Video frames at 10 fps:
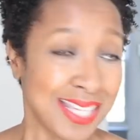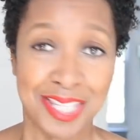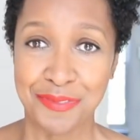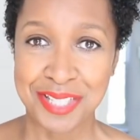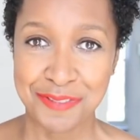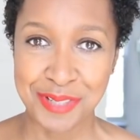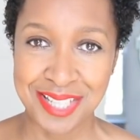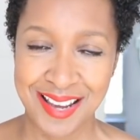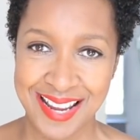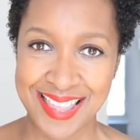Give this
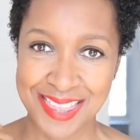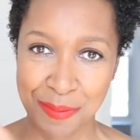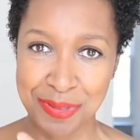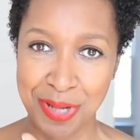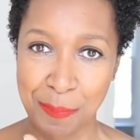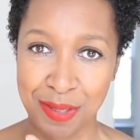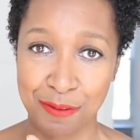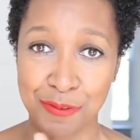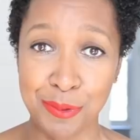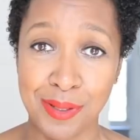video a thumbs up
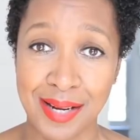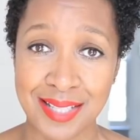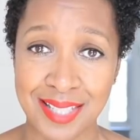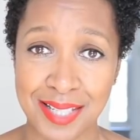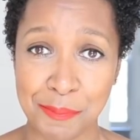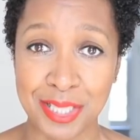if you liked it.